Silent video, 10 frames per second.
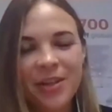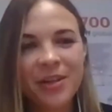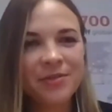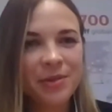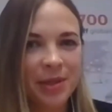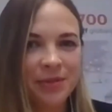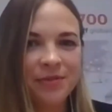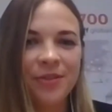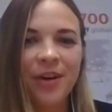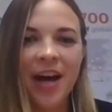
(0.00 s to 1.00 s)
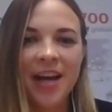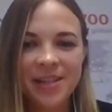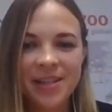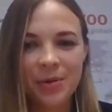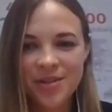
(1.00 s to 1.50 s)
Thank you everyone for
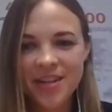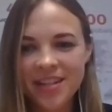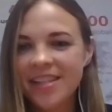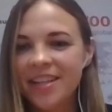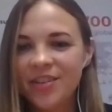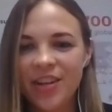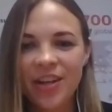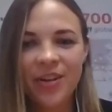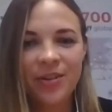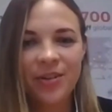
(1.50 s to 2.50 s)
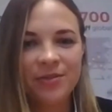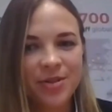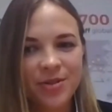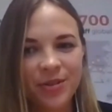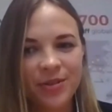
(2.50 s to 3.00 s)
asking questions and thank you very
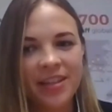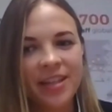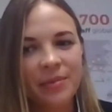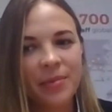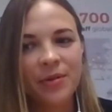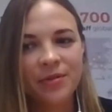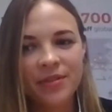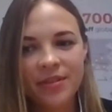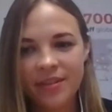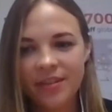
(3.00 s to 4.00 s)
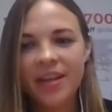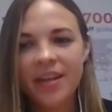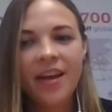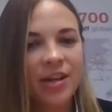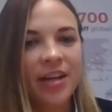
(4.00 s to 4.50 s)
much Doddy about
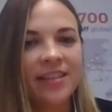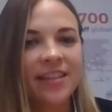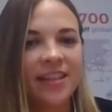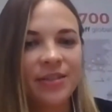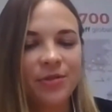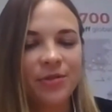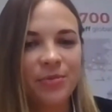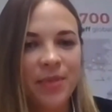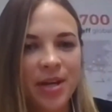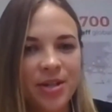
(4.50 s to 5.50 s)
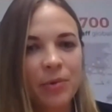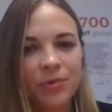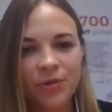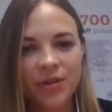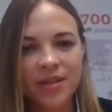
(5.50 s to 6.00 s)
for sharing the information
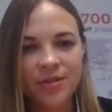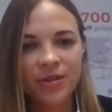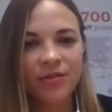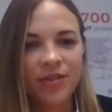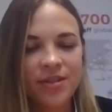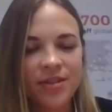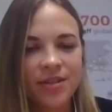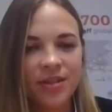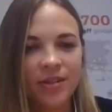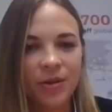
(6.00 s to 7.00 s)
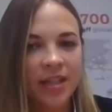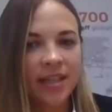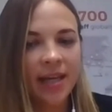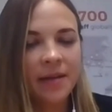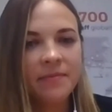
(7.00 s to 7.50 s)
about Torrens University
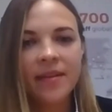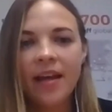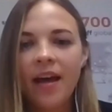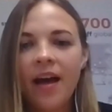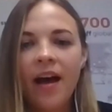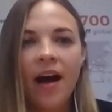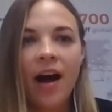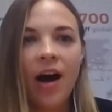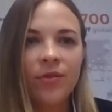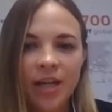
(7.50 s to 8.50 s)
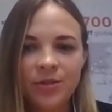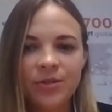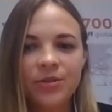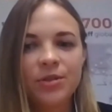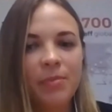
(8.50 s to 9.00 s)
Australia. I would like
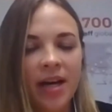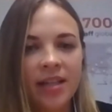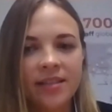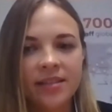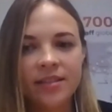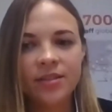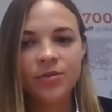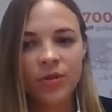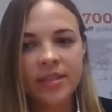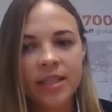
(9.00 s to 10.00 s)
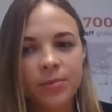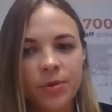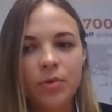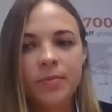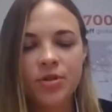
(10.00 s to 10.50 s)
to remind you all
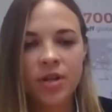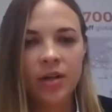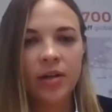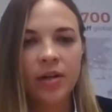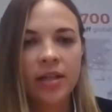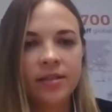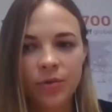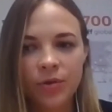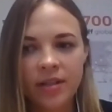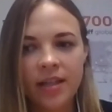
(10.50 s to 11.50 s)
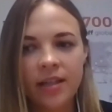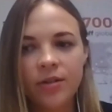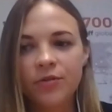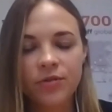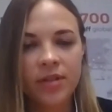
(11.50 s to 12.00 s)
that we will be sharing the
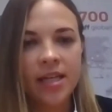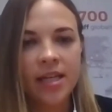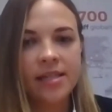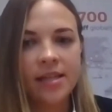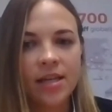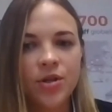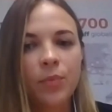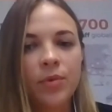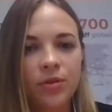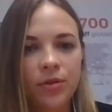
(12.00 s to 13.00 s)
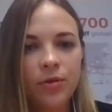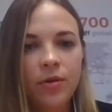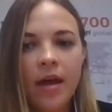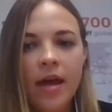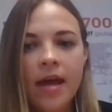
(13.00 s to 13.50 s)
recording of today's session with
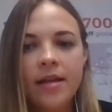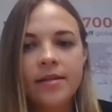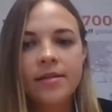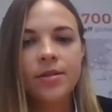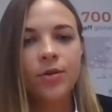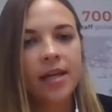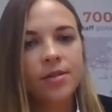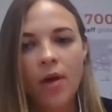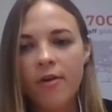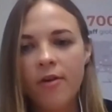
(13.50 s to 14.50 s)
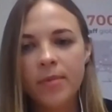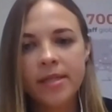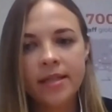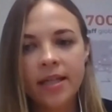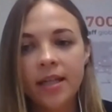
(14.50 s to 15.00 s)
you. So in case you have
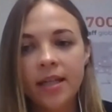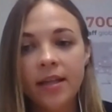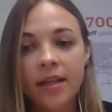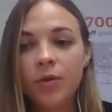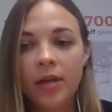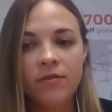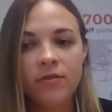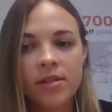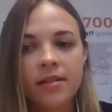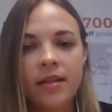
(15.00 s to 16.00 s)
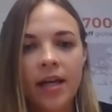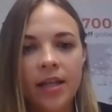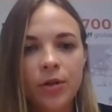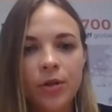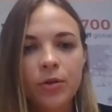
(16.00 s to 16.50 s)
missed anything, you can visit
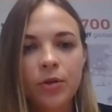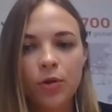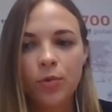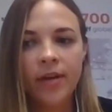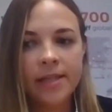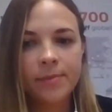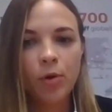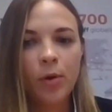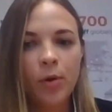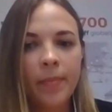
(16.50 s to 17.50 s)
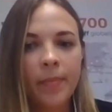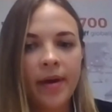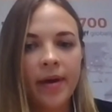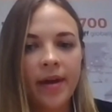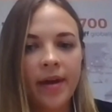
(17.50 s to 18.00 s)
IAE Global Facebook
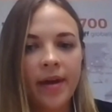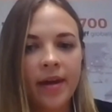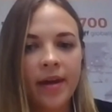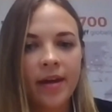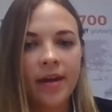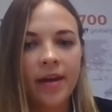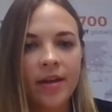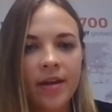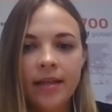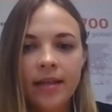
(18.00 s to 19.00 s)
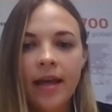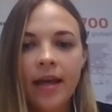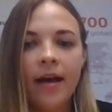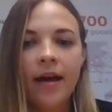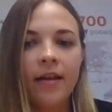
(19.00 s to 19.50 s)
page and YouTube channel.
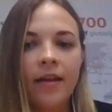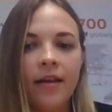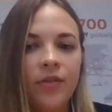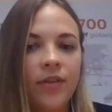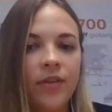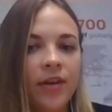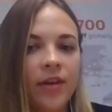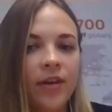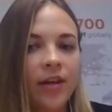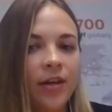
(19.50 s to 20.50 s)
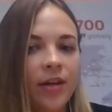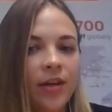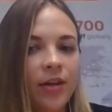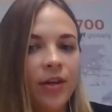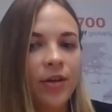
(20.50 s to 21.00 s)
Uh, thank you all for
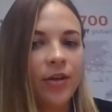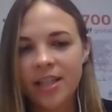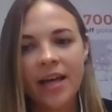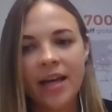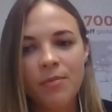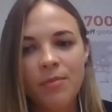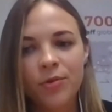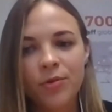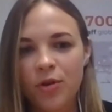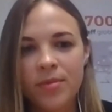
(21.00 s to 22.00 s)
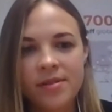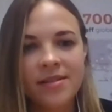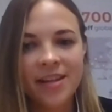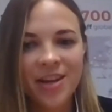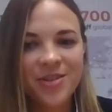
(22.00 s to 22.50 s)
taking your time out of your
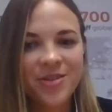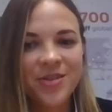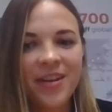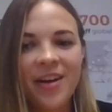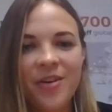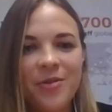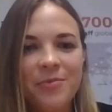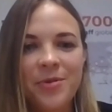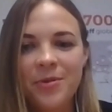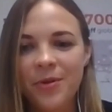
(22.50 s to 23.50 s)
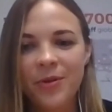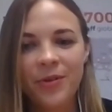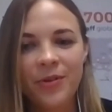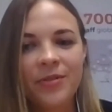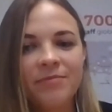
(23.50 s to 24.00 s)
busy schedule. I hope you
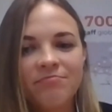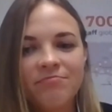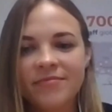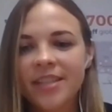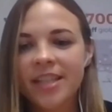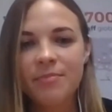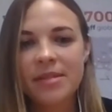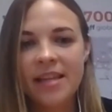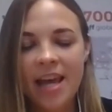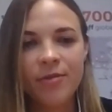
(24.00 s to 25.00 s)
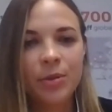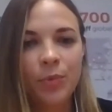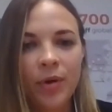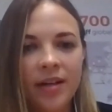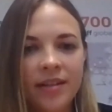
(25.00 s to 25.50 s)
all keep safe
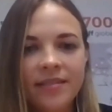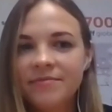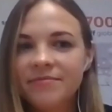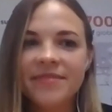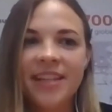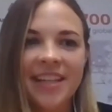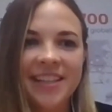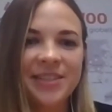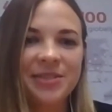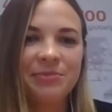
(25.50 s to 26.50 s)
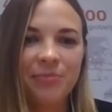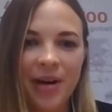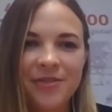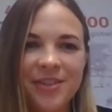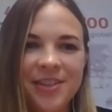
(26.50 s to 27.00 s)
and well and
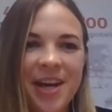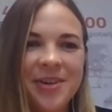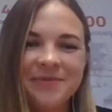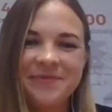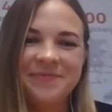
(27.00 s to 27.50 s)
bye for now.